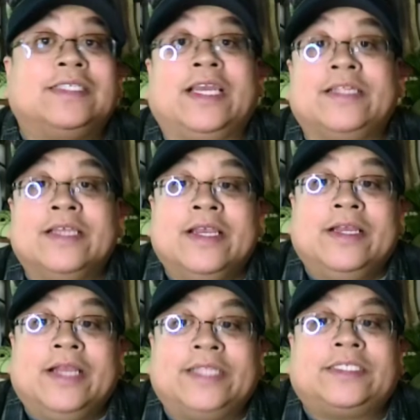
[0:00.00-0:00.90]
that
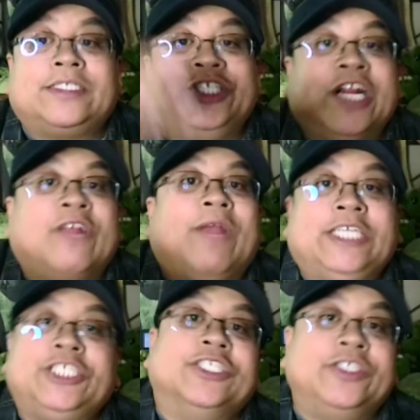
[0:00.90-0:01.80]
it's
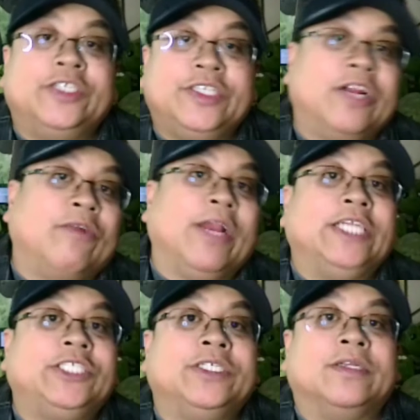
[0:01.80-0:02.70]
generation to
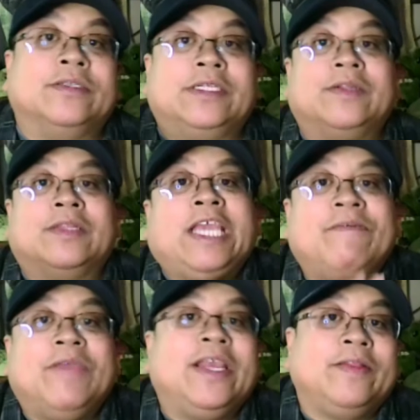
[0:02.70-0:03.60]
generation,
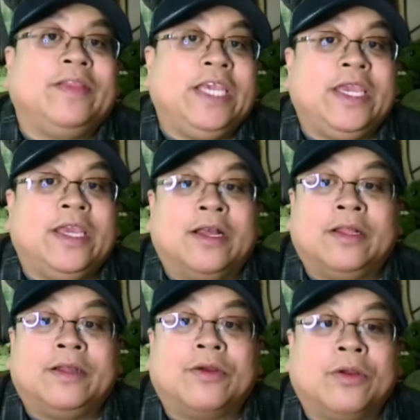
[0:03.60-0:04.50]
leaving the uh,